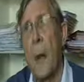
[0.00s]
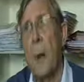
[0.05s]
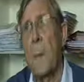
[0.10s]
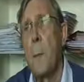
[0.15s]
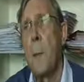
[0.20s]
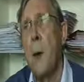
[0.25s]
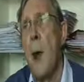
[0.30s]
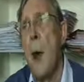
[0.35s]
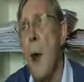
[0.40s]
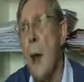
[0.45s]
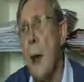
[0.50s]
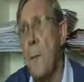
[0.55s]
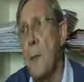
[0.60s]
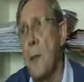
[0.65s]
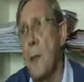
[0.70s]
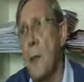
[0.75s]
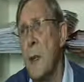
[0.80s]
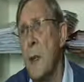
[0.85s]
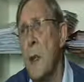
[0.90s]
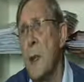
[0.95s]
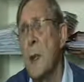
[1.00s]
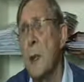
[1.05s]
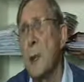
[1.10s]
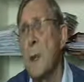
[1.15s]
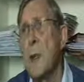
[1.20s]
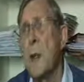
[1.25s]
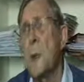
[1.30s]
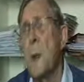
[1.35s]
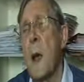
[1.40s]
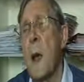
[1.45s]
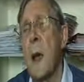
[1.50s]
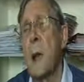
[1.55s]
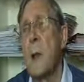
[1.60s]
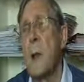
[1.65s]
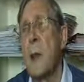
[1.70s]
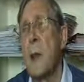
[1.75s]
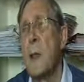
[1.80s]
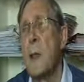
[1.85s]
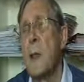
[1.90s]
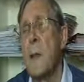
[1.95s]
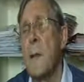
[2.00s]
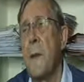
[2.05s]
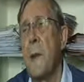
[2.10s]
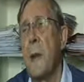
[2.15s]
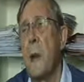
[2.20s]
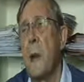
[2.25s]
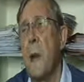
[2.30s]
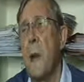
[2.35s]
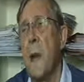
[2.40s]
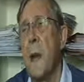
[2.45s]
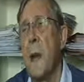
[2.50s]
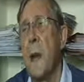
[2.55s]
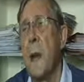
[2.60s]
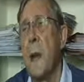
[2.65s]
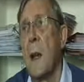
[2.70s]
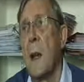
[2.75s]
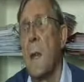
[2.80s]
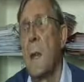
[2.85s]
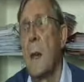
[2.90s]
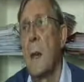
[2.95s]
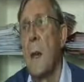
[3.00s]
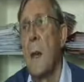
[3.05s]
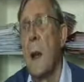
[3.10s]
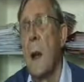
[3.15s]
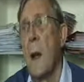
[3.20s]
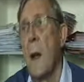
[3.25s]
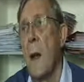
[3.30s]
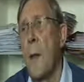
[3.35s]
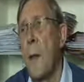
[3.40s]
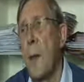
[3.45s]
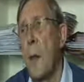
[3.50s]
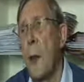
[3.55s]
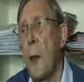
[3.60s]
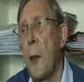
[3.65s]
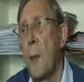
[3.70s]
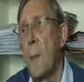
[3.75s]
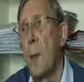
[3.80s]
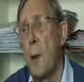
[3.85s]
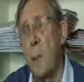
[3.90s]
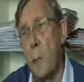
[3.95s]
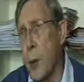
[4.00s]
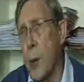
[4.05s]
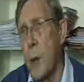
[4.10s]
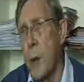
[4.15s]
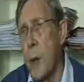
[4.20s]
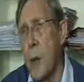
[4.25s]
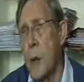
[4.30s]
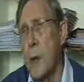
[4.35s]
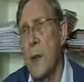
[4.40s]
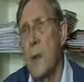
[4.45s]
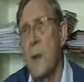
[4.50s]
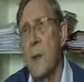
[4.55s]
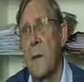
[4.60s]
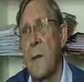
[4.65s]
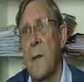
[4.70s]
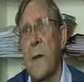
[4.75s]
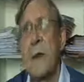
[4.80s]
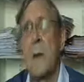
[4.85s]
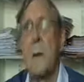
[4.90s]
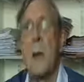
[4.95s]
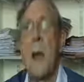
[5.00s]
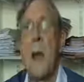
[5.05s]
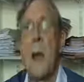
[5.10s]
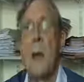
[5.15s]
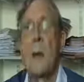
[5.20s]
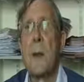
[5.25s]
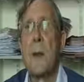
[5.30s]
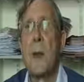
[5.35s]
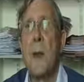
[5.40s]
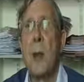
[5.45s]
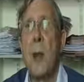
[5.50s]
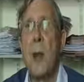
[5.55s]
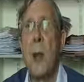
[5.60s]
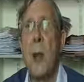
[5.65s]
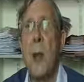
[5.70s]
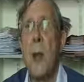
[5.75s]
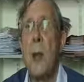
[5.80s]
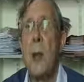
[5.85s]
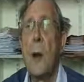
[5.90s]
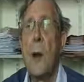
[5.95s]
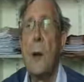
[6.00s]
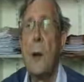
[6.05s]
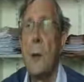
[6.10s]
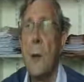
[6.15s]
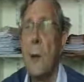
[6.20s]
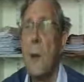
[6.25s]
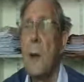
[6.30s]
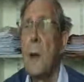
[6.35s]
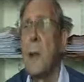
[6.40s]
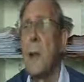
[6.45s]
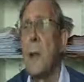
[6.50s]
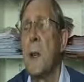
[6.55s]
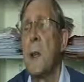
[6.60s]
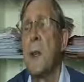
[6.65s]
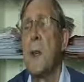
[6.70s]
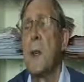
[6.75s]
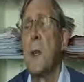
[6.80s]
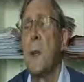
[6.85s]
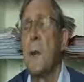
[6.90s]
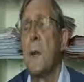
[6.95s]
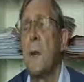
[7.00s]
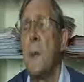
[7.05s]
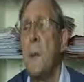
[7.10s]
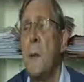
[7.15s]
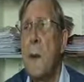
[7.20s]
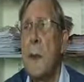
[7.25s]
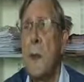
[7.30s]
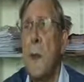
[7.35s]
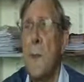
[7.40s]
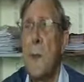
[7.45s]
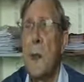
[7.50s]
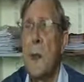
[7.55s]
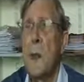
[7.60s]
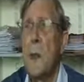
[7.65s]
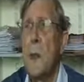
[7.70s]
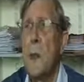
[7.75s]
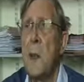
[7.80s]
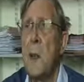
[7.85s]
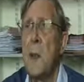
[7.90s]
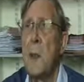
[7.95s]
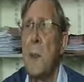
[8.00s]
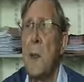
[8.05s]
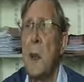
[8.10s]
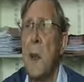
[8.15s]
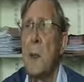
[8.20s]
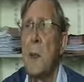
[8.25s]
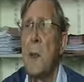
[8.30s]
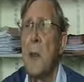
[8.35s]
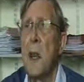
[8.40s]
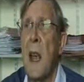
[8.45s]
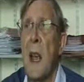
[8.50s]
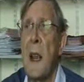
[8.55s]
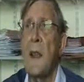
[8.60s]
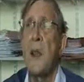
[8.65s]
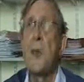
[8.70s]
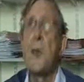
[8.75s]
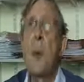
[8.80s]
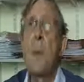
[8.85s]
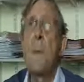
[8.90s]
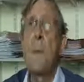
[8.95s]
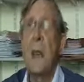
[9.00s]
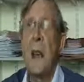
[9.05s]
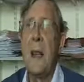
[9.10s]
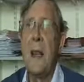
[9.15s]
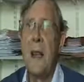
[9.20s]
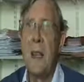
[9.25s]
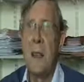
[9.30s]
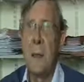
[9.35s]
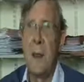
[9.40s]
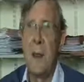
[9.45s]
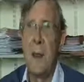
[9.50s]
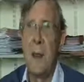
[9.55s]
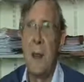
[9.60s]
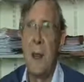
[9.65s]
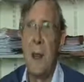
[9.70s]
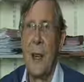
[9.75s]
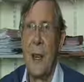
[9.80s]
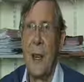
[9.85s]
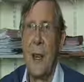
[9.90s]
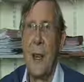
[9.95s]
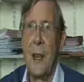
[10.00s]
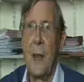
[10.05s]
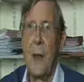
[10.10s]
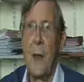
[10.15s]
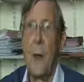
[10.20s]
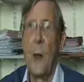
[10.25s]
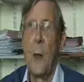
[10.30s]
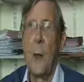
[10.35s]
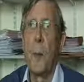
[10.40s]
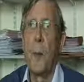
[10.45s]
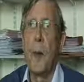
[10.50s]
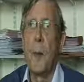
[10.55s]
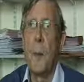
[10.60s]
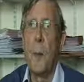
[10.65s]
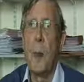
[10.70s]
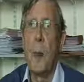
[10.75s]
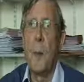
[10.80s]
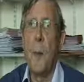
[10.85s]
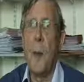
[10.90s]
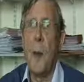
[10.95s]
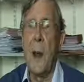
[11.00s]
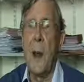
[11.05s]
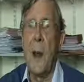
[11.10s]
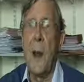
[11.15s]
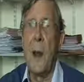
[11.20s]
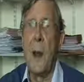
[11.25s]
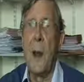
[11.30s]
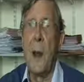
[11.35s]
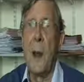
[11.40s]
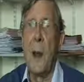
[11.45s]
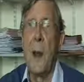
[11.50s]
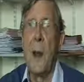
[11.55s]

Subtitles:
And perhaps in this respect I differ from other proponents of TBLT who do seem to see TBLT as a replacement for PPP.